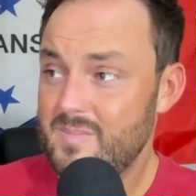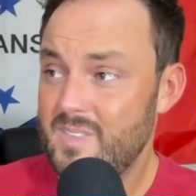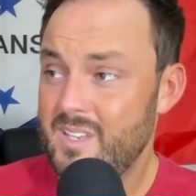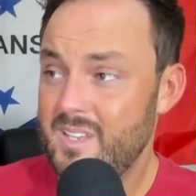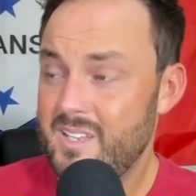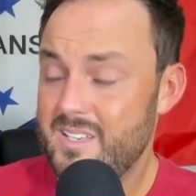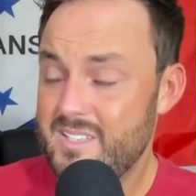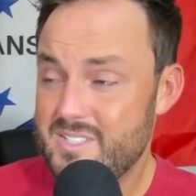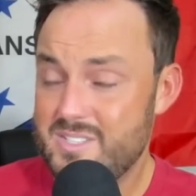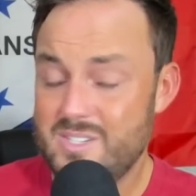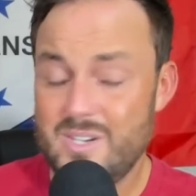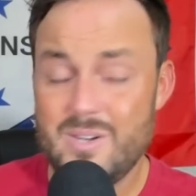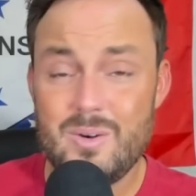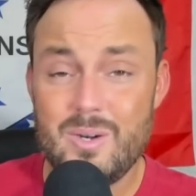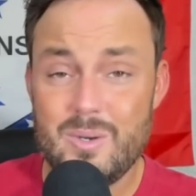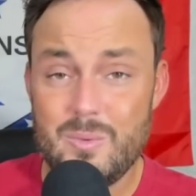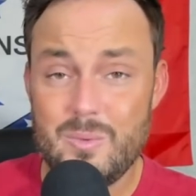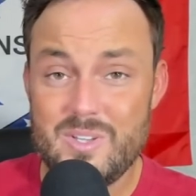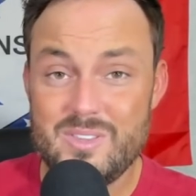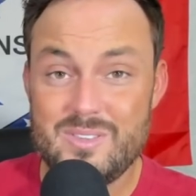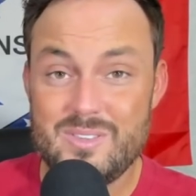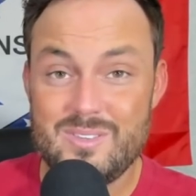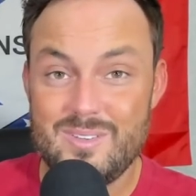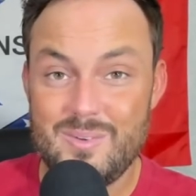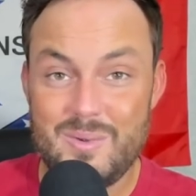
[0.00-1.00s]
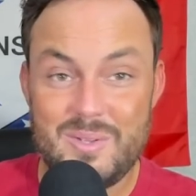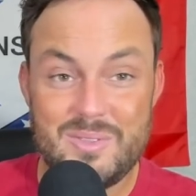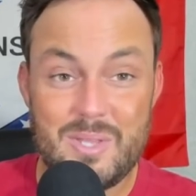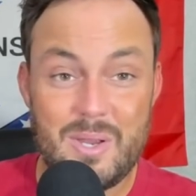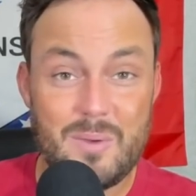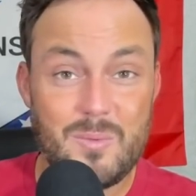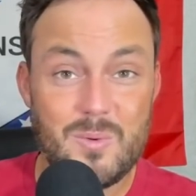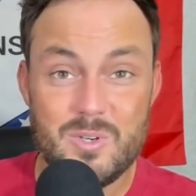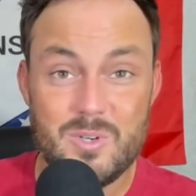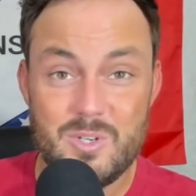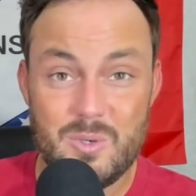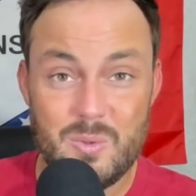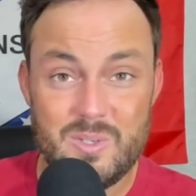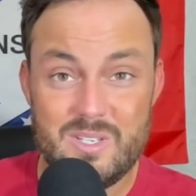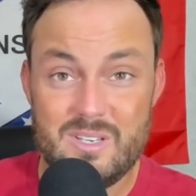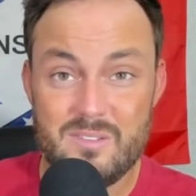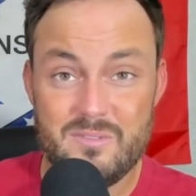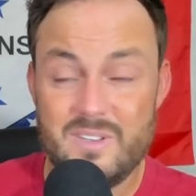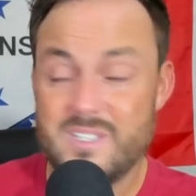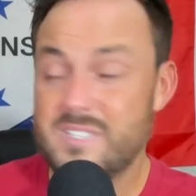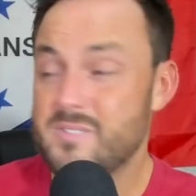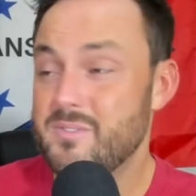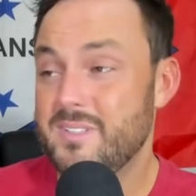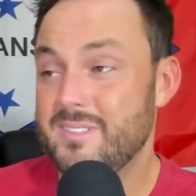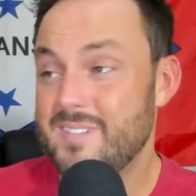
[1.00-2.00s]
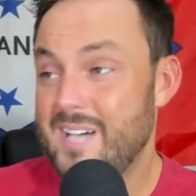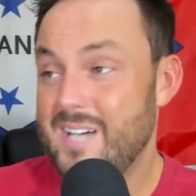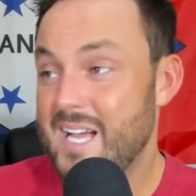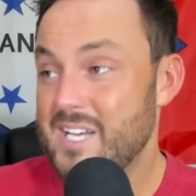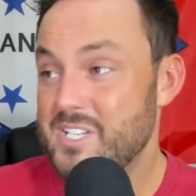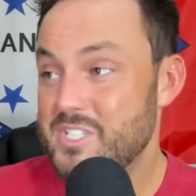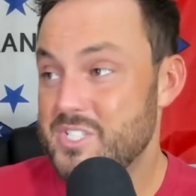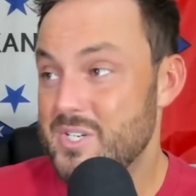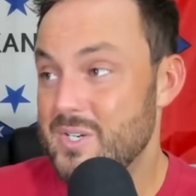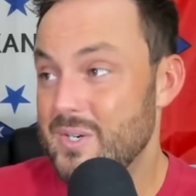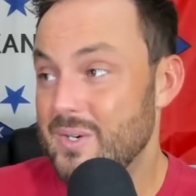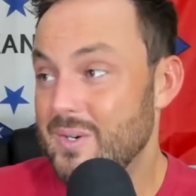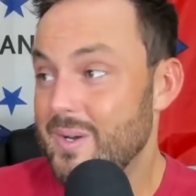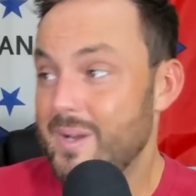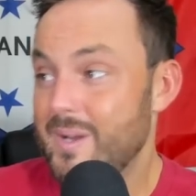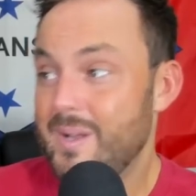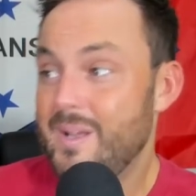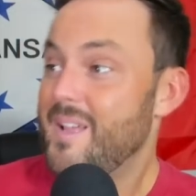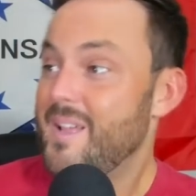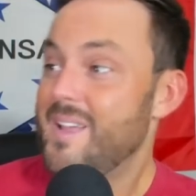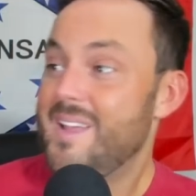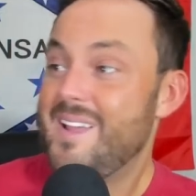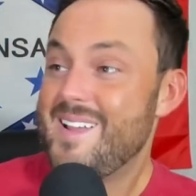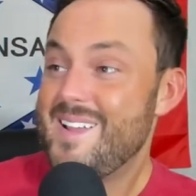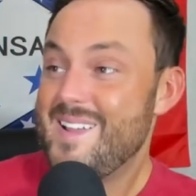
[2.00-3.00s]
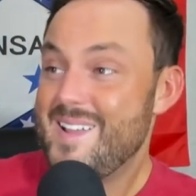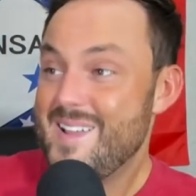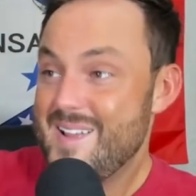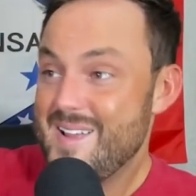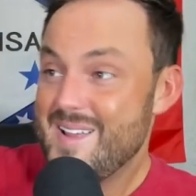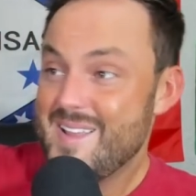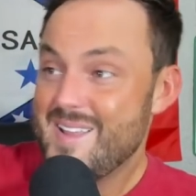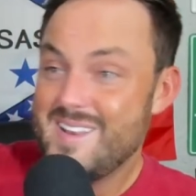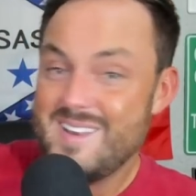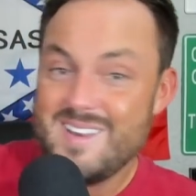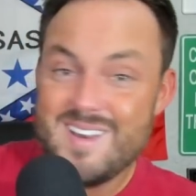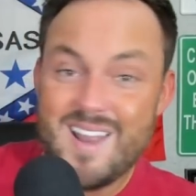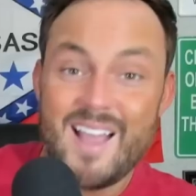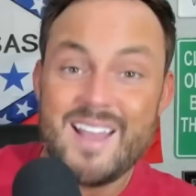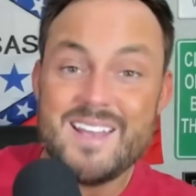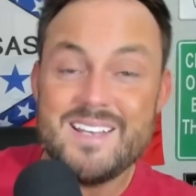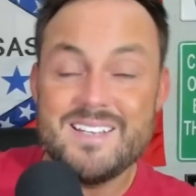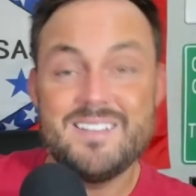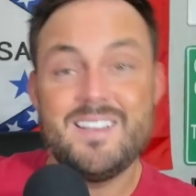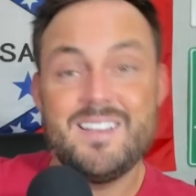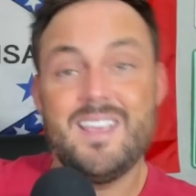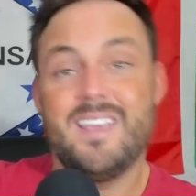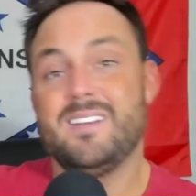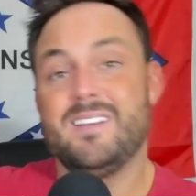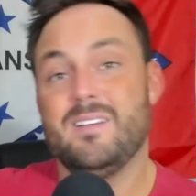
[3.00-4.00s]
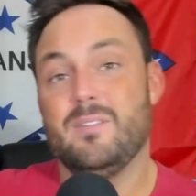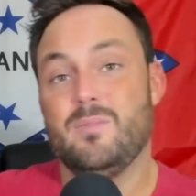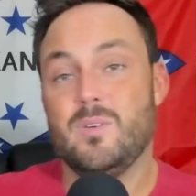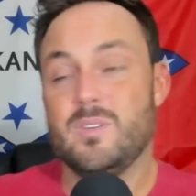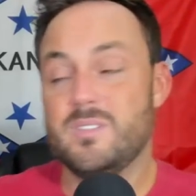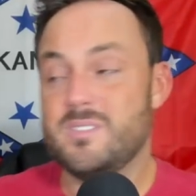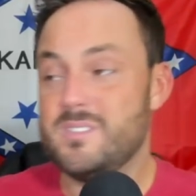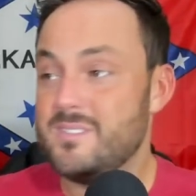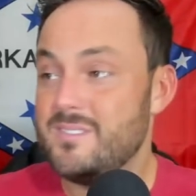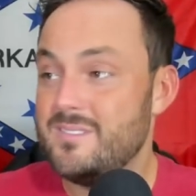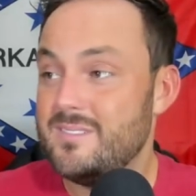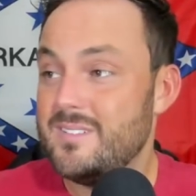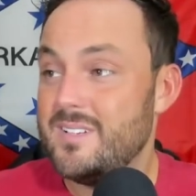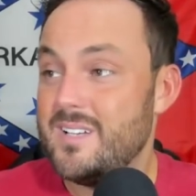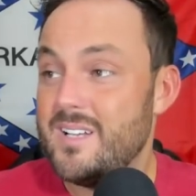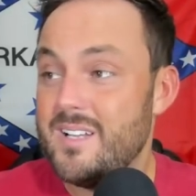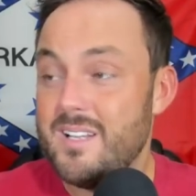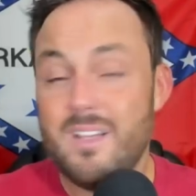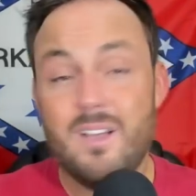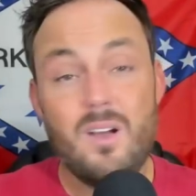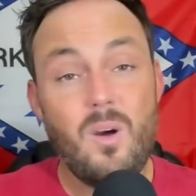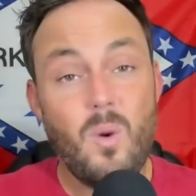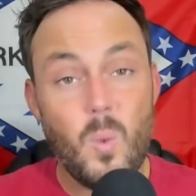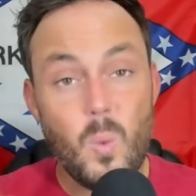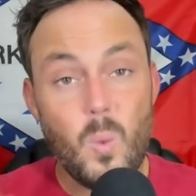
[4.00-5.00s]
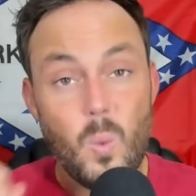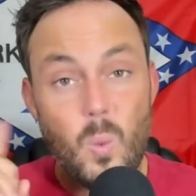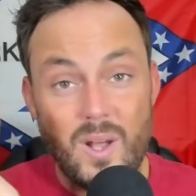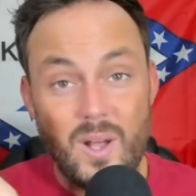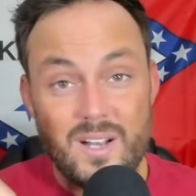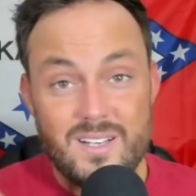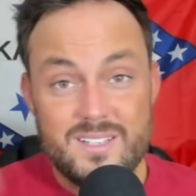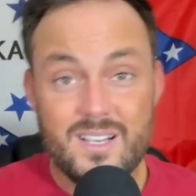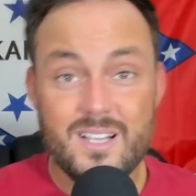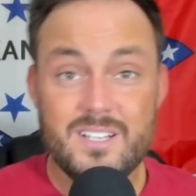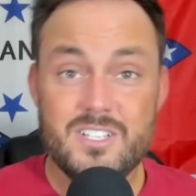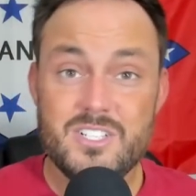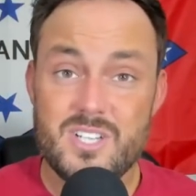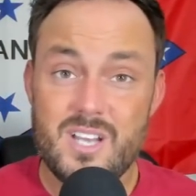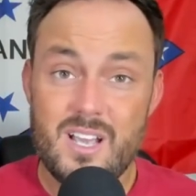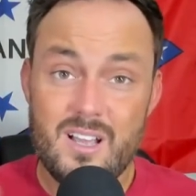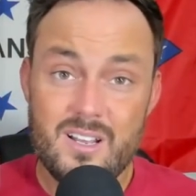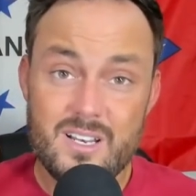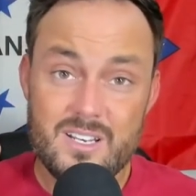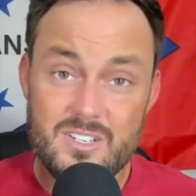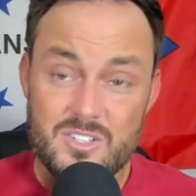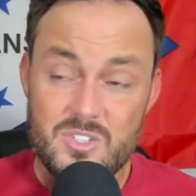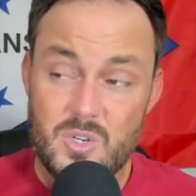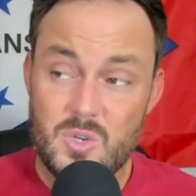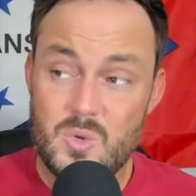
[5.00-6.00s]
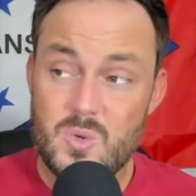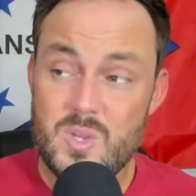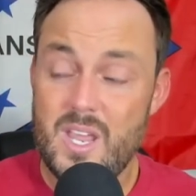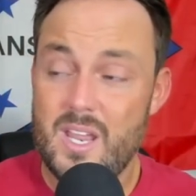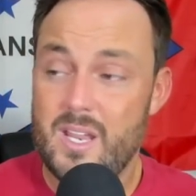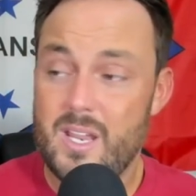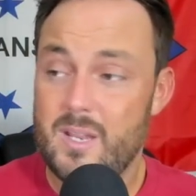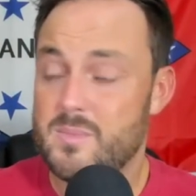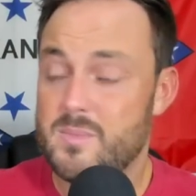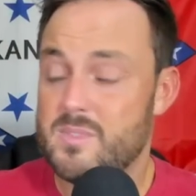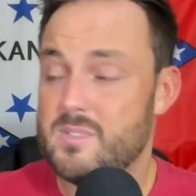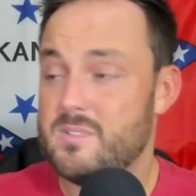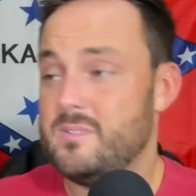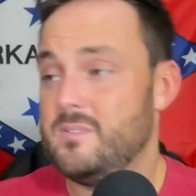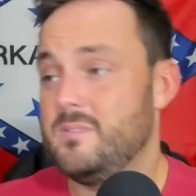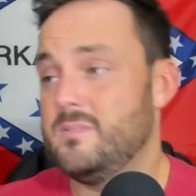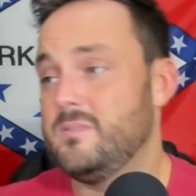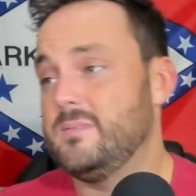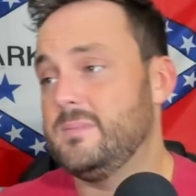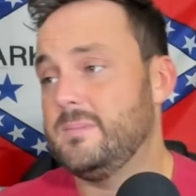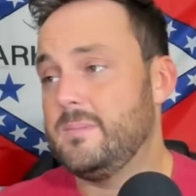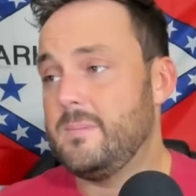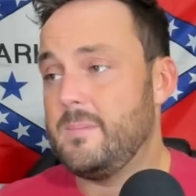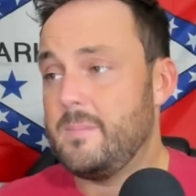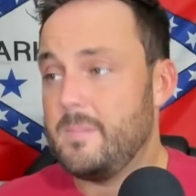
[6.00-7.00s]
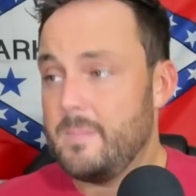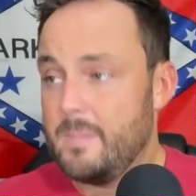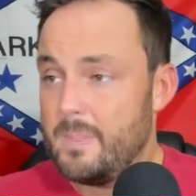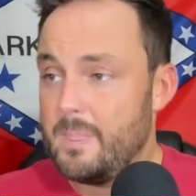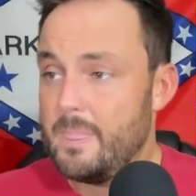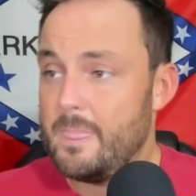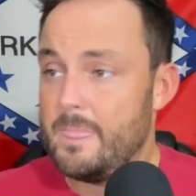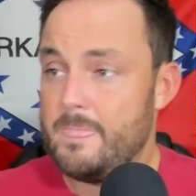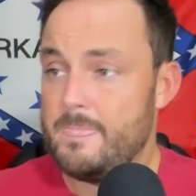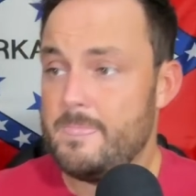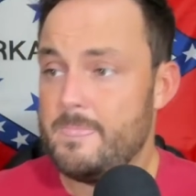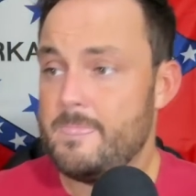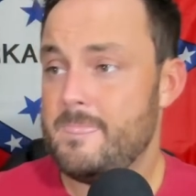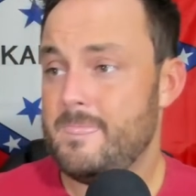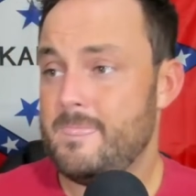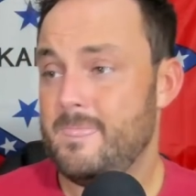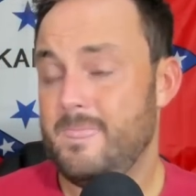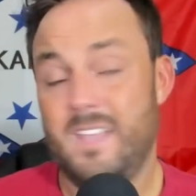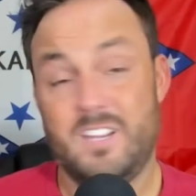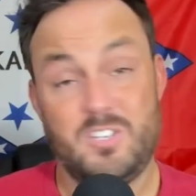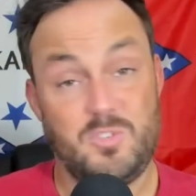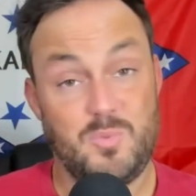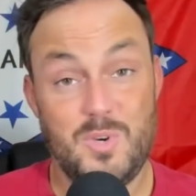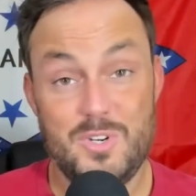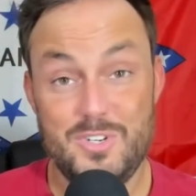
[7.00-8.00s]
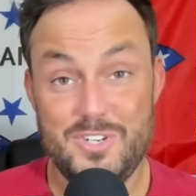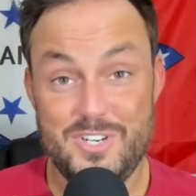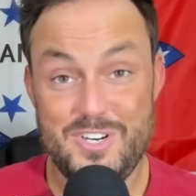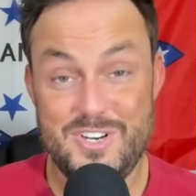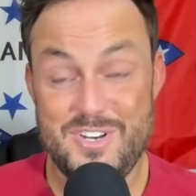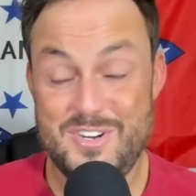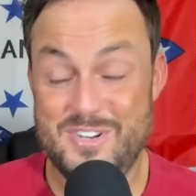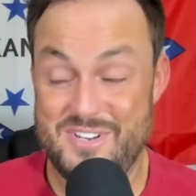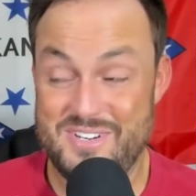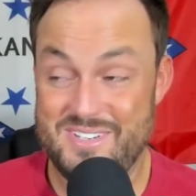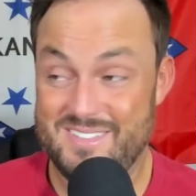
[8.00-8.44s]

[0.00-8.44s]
considering what they were doing defensively last year, night and day difference. 1 touchdown in 2 games. That's really good.